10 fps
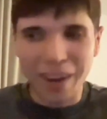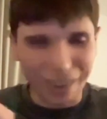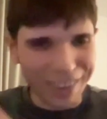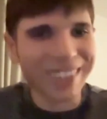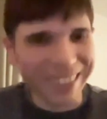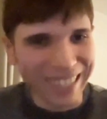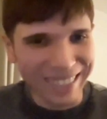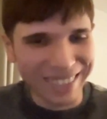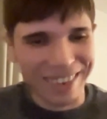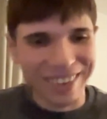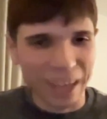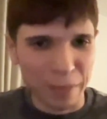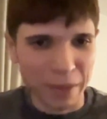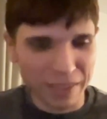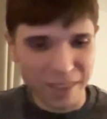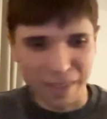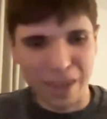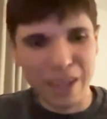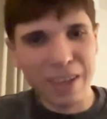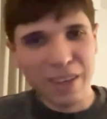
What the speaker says: Orc clan, Orc daemon, CLI,